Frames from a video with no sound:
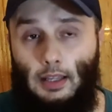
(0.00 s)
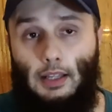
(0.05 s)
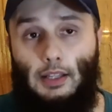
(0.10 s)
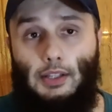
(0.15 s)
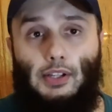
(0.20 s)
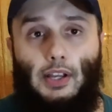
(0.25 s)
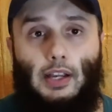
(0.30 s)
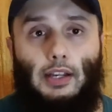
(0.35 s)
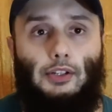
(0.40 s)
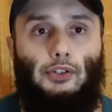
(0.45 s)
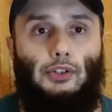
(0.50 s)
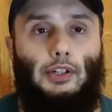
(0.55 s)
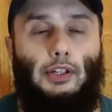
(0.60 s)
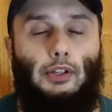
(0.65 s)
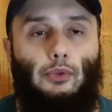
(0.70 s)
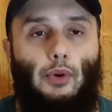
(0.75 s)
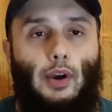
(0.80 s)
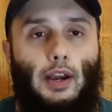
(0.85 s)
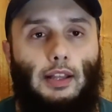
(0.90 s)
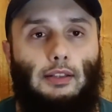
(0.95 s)
It's actually
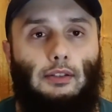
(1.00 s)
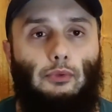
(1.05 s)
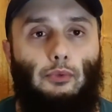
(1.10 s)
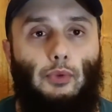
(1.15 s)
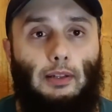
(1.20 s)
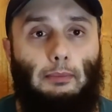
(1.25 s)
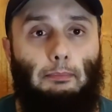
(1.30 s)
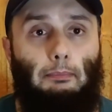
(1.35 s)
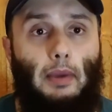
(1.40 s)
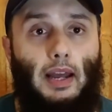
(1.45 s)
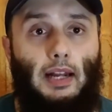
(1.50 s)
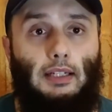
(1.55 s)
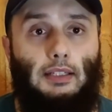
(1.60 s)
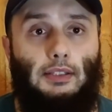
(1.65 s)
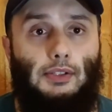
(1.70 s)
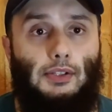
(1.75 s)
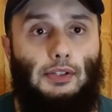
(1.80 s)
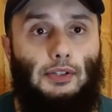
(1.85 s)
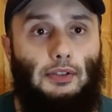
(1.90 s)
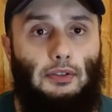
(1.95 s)
quite well
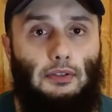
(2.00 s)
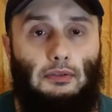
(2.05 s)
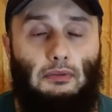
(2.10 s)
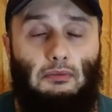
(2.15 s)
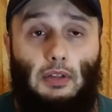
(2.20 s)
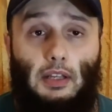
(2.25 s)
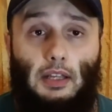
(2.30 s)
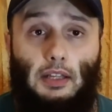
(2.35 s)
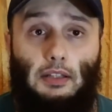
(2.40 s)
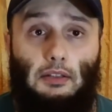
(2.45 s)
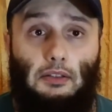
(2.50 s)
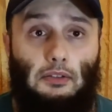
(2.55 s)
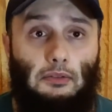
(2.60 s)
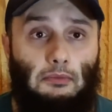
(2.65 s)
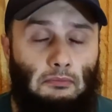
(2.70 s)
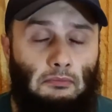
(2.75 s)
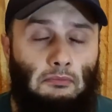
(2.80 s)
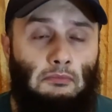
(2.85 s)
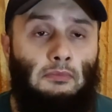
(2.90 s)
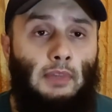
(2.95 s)
balanced and
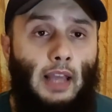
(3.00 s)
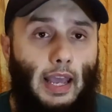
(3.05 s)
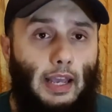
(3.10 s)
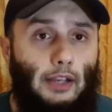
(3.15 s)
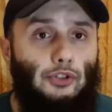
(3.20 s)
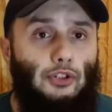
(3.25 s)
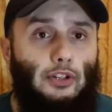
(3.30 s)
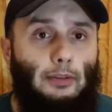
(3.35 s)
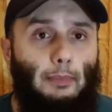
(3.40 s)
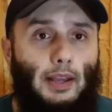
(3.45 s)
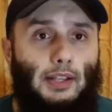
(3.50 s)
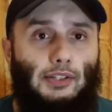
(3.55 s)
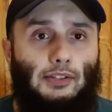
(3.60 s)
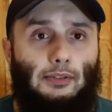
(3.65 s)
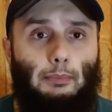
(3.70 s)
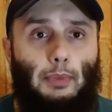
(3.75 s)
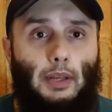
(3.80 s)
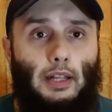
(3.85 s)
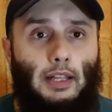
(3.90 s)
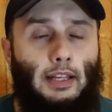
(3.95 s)
actually mass
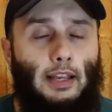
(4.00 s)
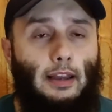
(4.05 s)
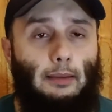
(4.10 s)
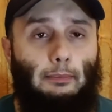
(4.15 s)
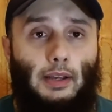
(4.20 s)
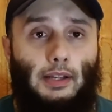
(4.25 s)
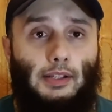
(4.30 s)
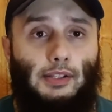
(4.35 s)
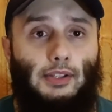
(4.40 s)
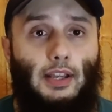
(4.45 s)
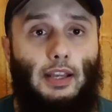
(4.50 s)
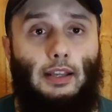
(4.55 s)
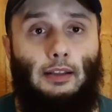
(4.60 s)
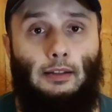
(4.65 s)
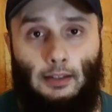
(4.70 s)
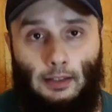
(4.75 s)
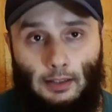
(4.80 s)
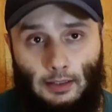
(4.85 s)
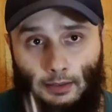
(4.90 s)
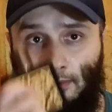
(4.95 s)
appealing, I must
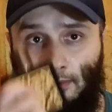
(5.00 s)
say.